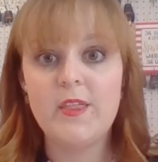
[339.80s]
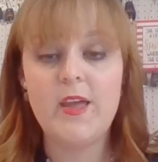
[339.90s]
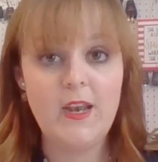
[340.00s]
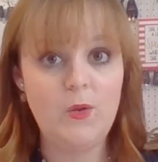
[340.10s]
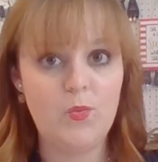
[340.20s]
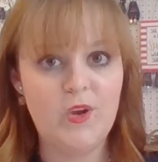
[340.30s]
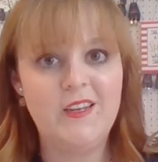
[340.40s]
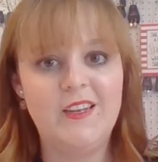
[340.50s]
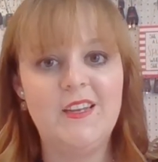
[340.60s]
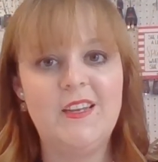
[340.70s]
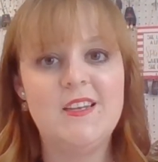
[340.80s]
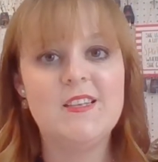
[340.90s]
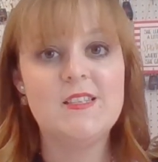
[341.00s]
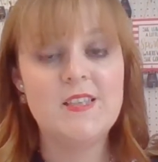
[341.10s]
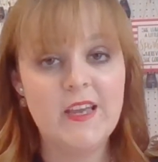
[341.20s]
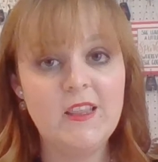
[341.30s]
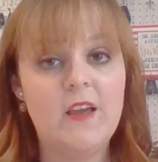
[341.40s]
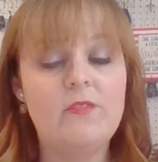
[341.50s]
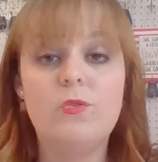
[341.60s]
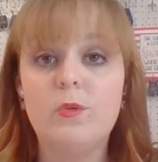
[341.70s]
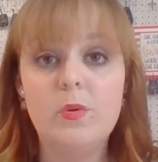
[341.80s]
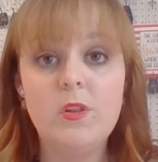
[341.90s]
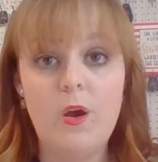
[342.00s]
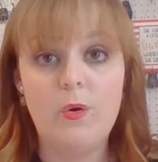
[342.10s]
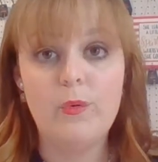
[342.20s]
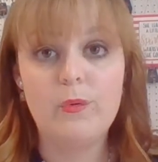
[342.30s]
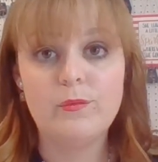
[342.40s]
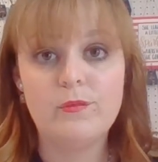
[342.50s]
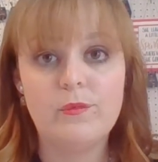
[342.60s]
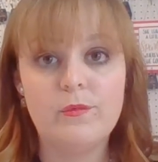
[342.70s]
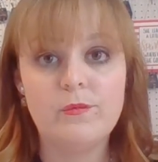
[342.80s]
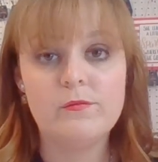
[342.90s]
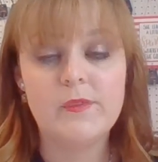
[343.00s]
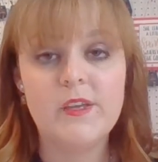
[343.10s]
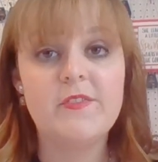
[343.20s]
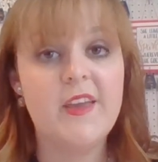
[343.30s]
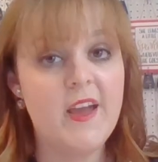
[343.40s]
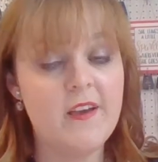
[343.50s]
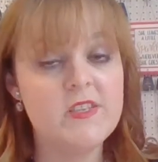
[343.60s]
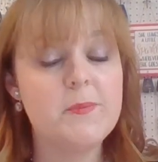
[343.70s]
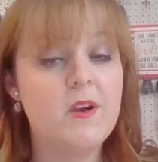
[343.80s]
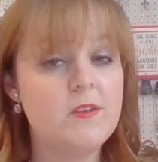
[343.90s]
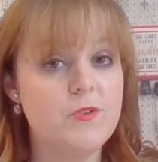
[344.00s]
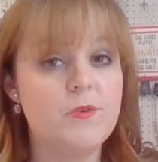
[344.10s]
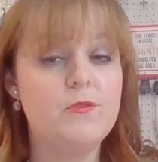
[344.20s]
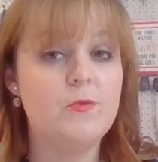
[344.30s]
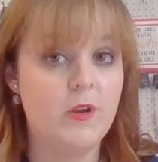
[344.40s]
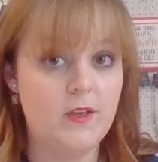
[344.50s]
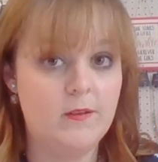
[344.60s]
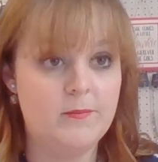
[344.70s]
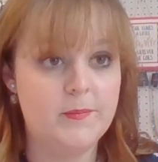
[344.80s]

anyone second level or below if they have a sponsor who's working.